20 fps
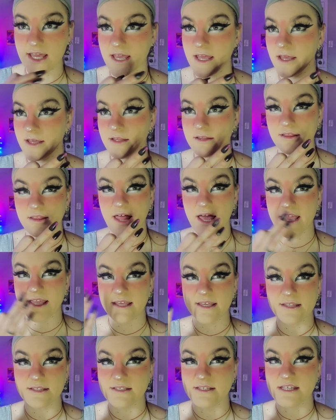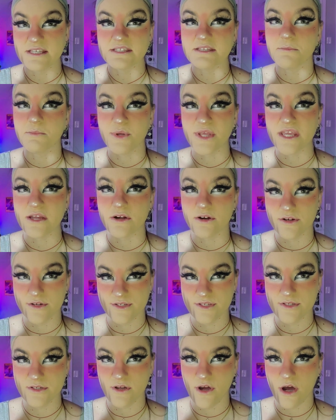It like
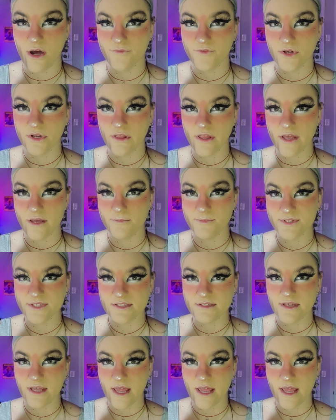disappears off your lips.